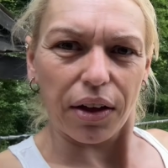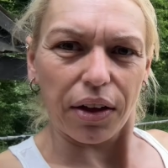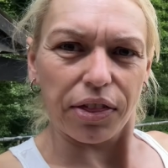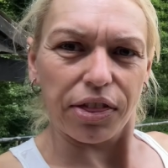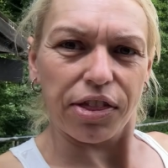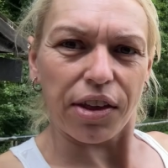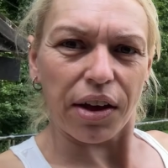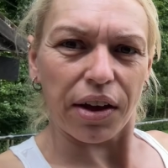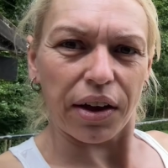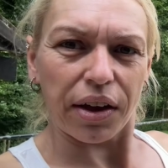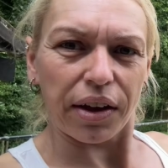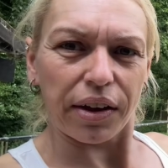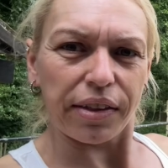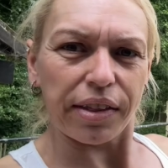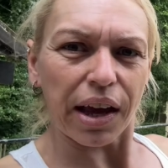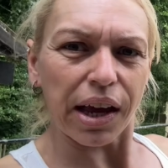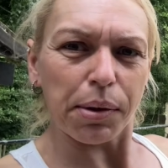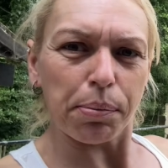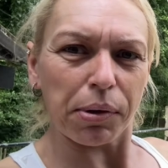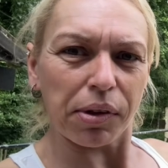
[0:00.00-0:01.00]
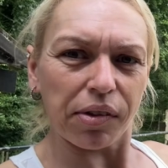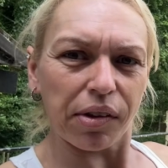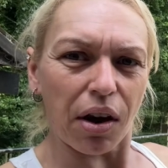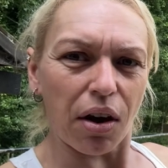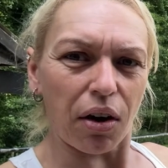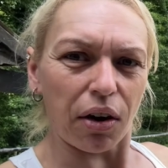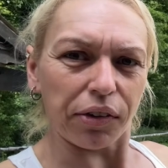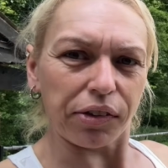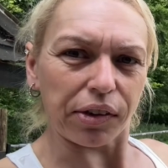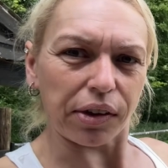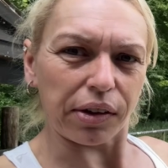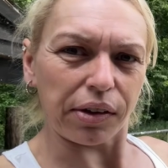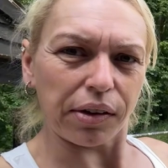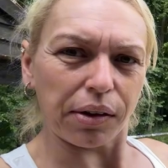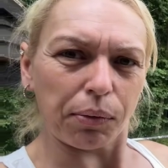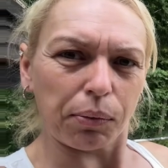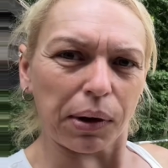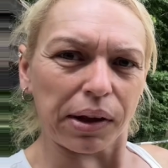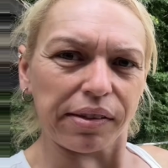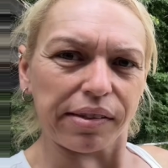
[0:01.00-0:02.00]
the neighbour's garden
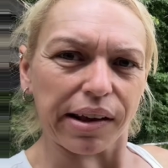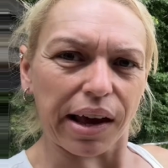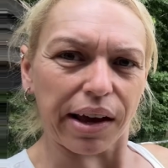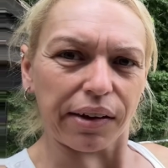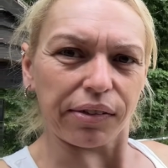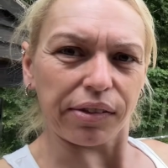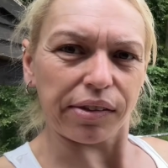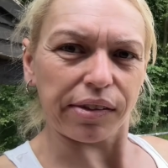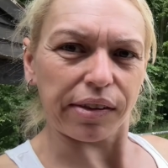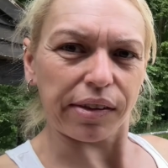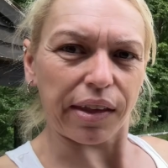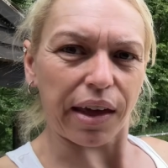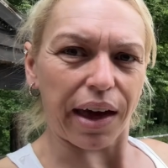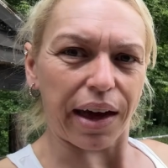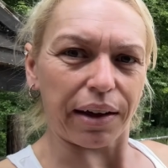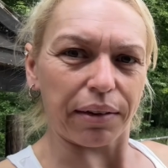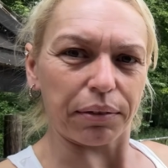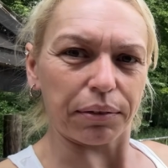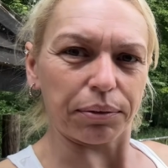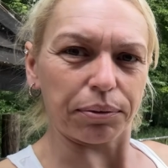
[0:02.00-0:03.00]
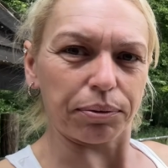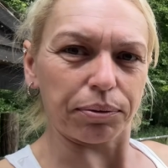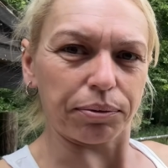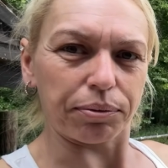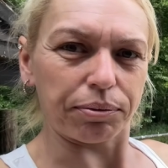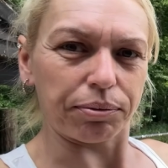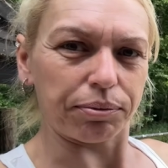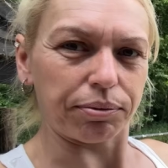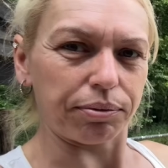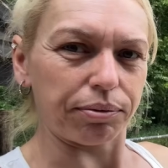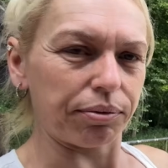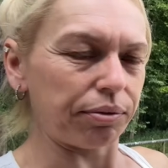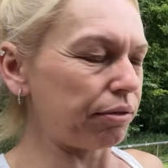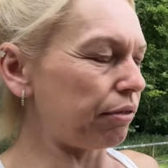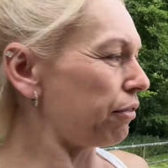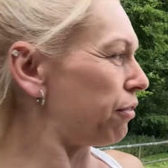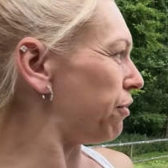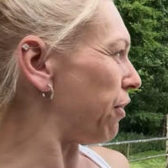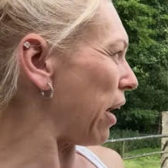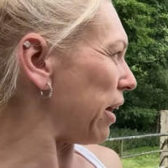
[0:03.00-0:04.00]
went down to that
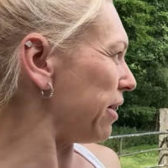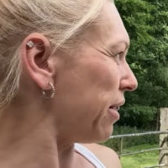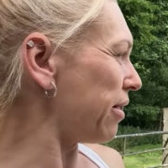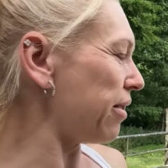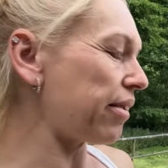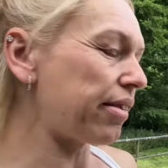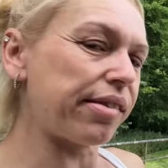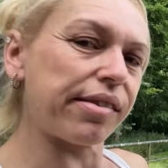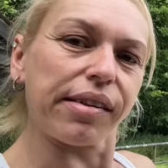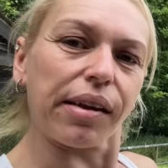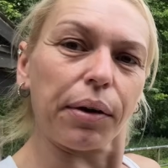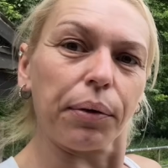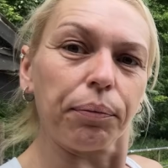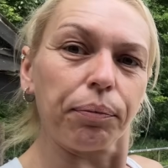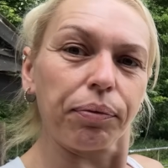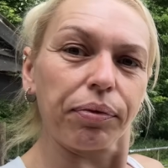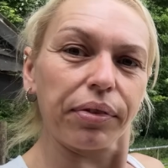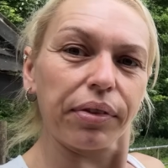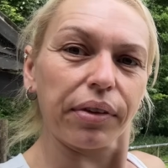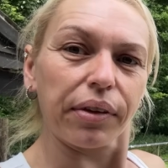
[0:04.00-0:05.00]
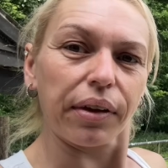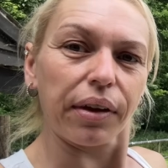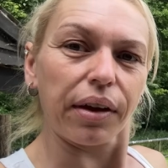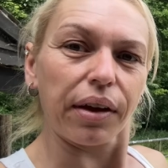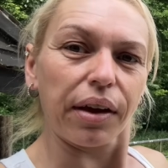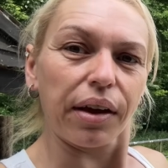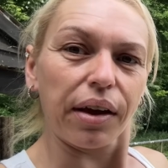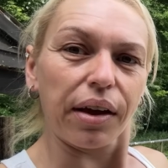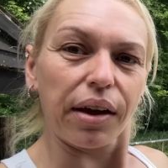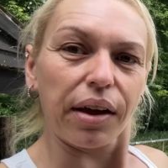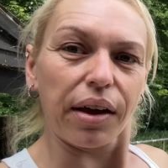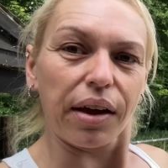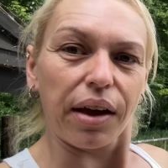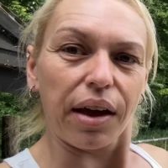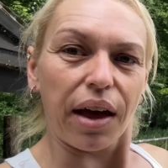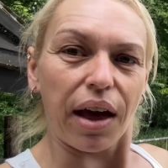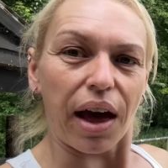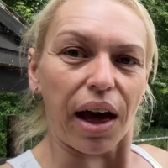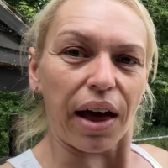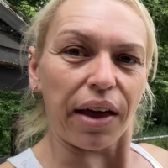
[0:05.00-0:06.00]
fence,
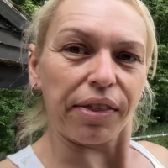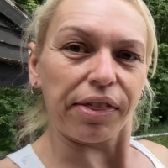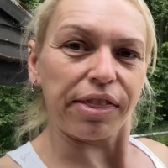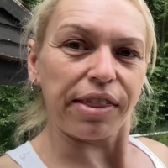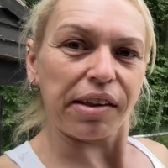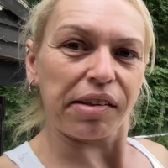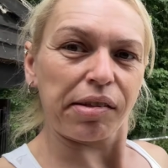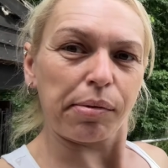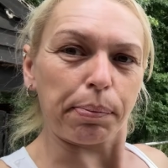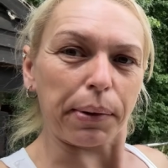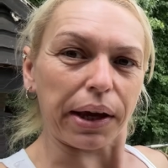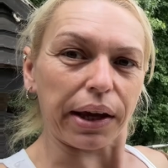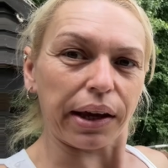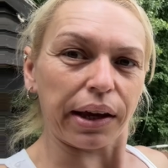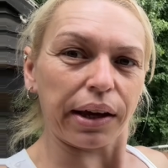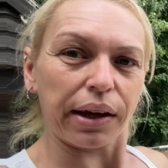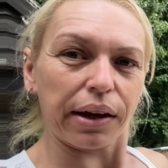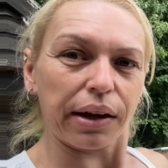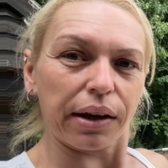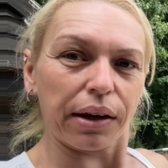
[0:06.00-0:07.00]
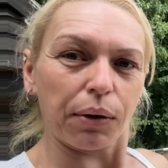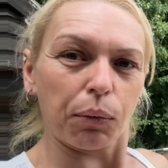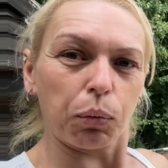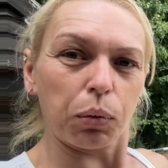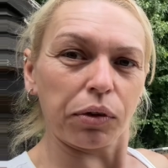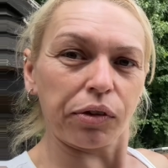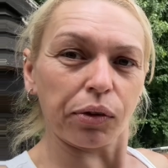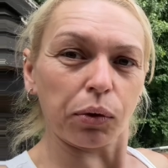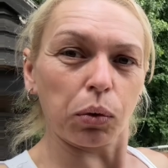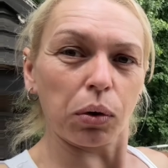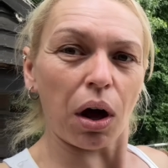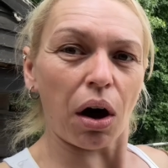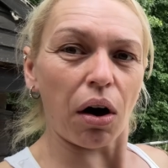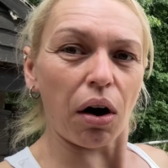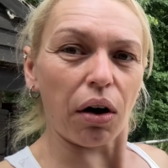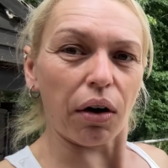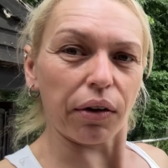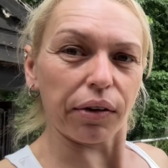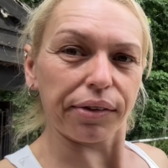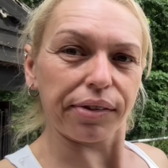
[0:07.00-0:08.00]
and this bit was all
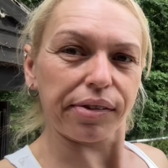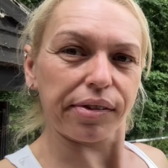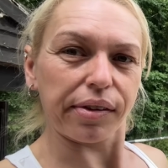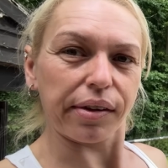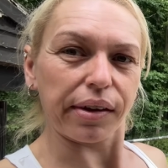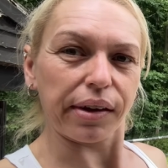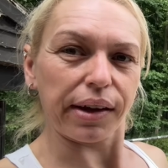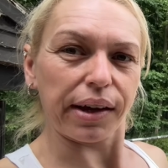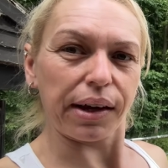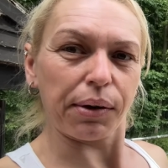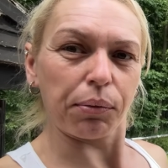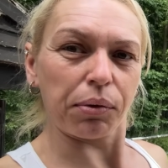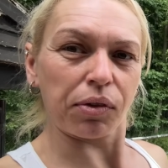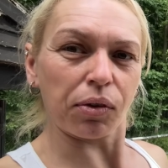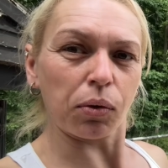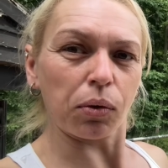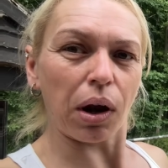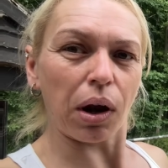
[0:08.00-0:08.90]
ours. It was all